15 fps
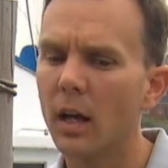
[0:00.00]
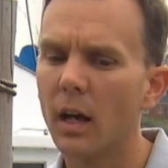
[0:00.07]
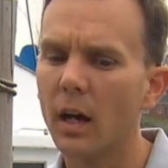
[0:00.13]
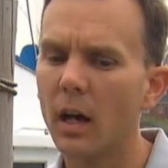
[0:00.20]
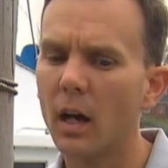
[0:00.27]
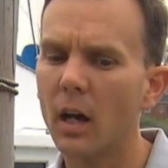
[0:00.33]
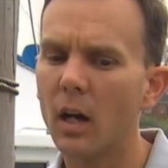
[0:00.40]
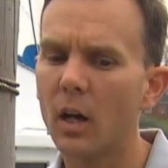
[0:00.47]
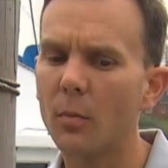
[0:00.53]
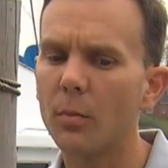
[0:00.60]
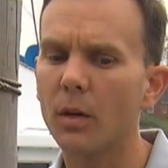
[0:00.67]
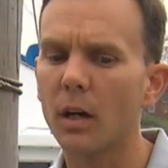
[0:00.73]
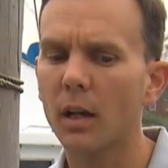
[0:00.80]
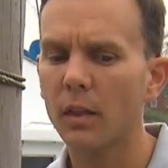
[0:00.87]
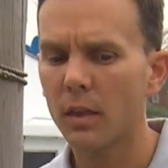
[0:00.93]

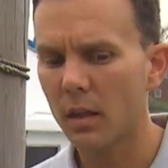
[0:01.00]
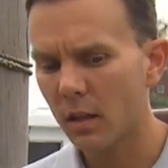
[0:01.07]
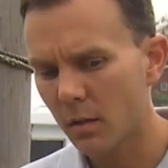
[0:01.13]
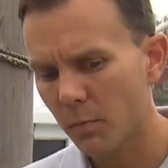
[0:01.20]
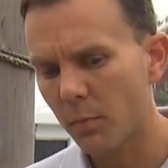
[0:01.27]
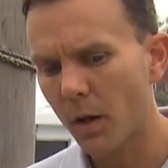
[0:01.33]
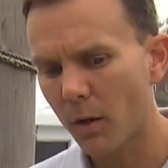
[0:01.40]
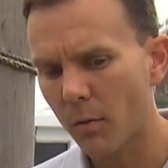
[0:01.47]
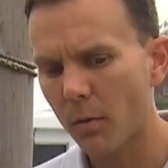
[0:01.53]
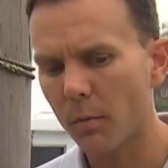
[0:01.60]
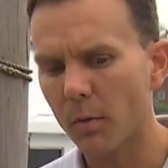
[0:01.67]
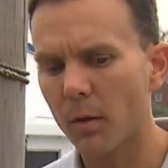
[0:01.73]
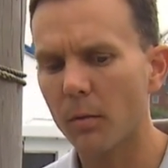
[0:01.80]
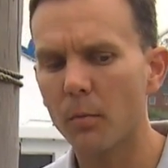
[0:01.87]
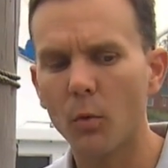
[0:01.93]
but I think
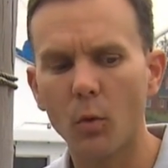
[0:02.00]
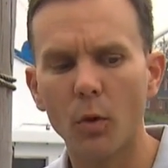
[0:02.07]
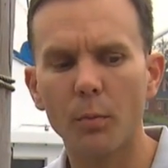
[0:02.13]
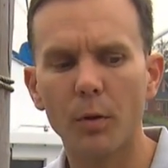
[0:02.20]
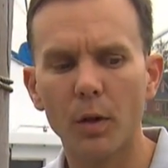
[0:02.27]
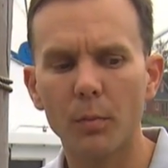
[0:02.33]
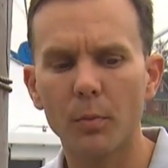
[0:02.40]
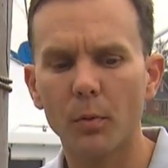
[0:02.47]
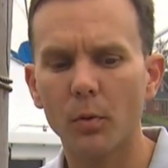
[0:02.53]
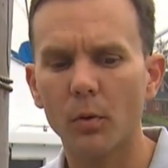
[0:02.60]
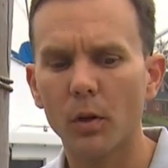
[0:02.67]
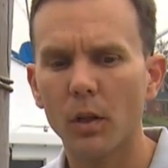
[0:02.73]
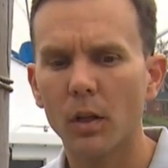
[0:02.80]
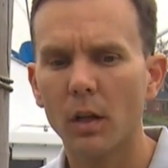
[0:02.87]
probably more people